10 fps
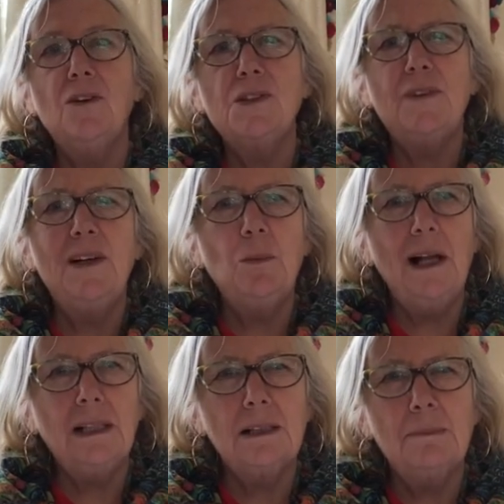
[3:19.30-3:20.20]
very
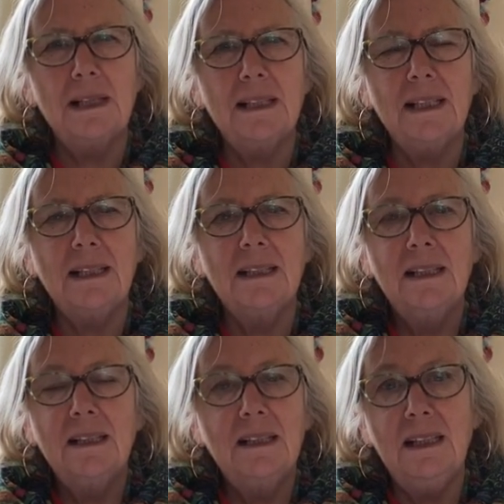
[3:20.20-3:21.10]
welcome, I think,
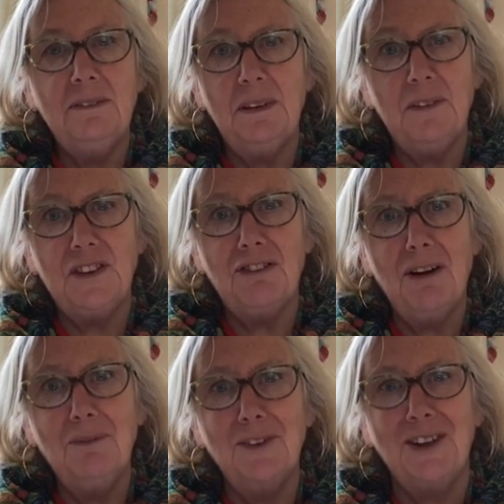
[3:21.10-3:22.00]
even if it's your
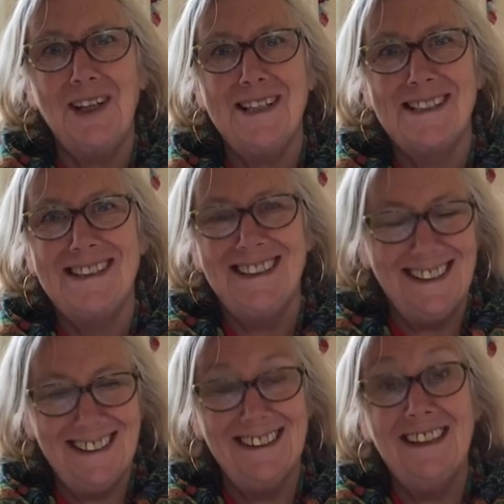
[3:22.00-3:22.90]
own voice.
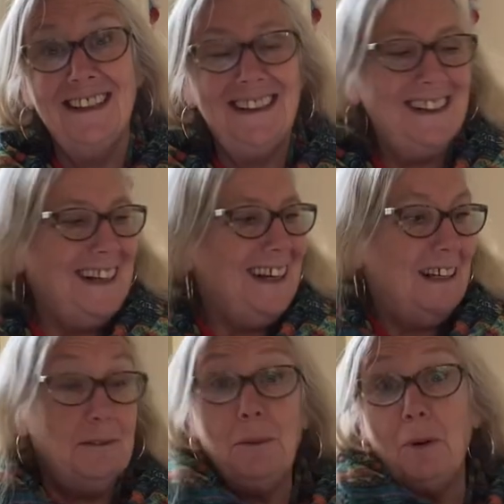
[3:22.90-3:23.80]

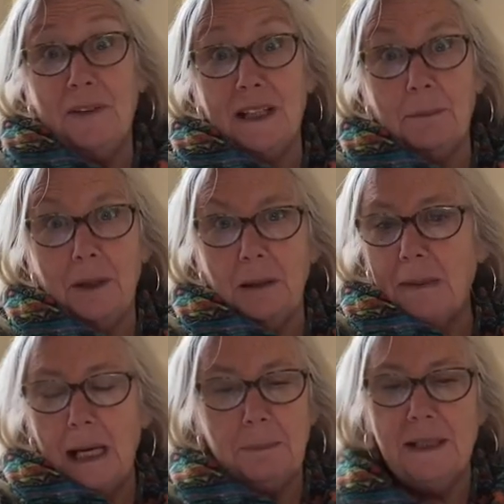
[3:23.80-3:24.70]
You probably think I'm going
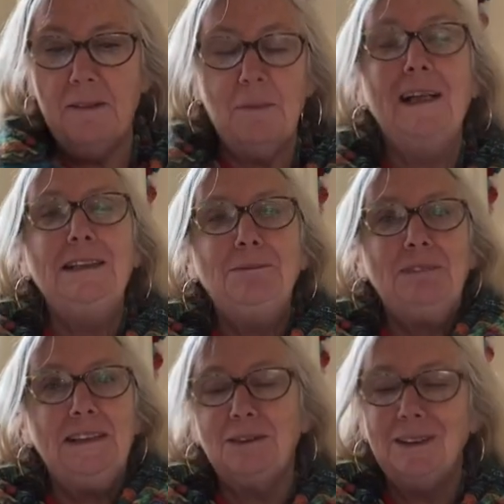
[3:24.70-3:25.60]
mad, but never mind.
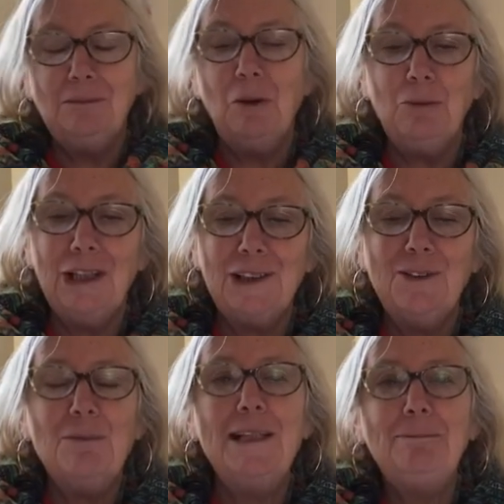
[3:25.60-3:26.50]
That's what works
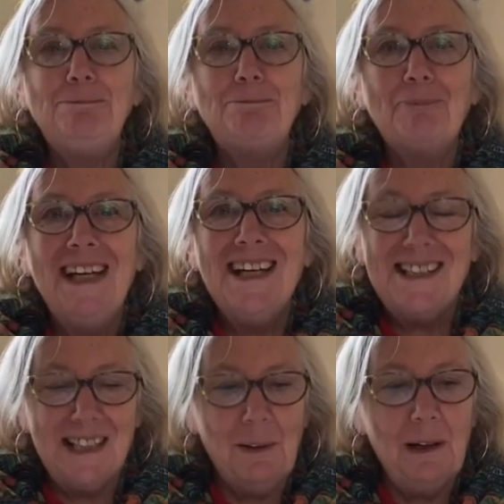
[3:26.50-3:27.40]
for me.
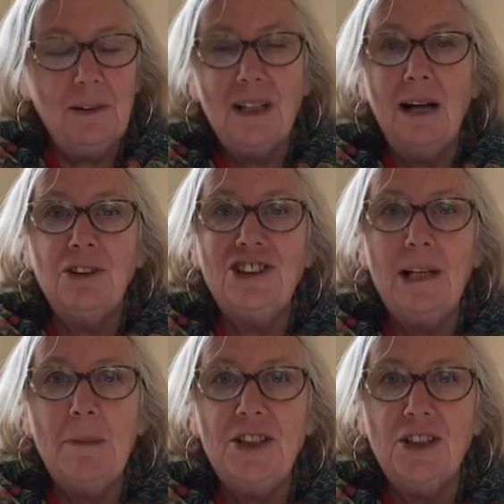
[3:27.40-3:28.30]
So I'll
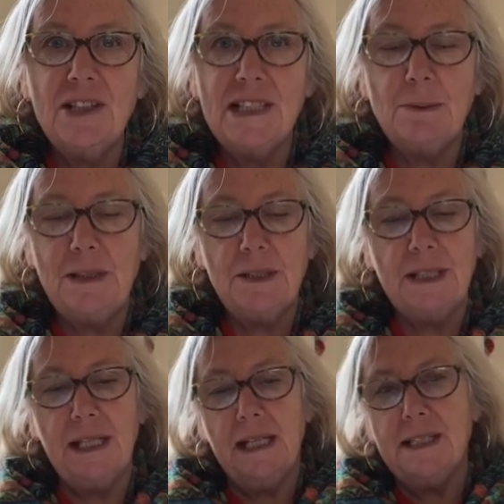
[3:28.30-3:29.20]
share my choices with you
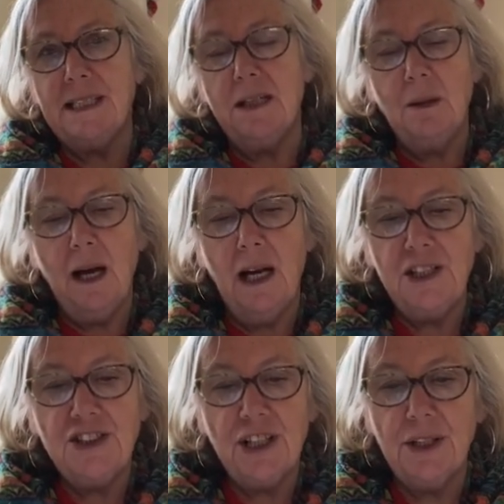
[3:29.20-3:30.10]
today. So I
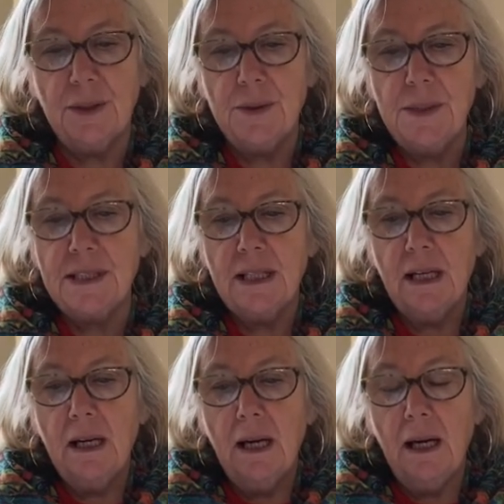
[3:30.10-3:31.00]
chose
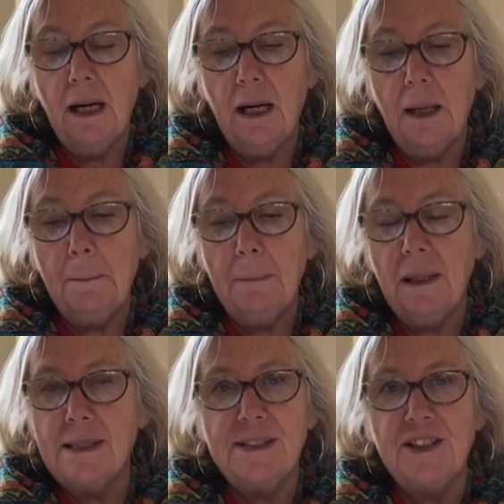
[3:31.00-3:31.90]
a
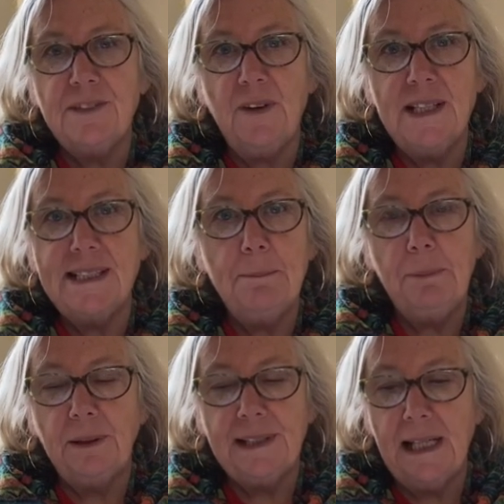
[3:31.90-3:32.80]
just very
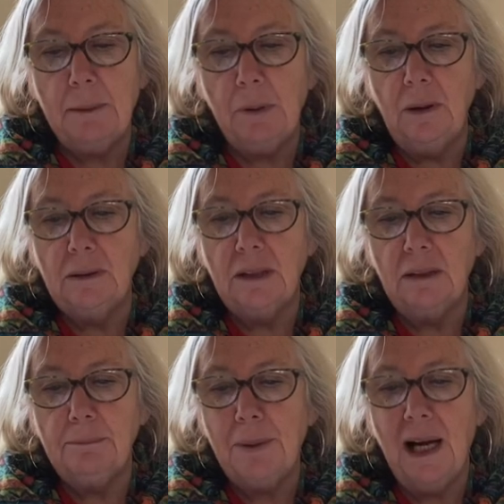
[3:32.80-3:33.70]
simple table, a
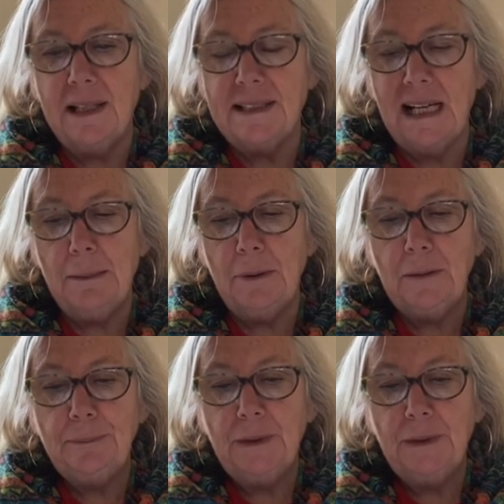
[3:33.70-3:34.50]
pine table.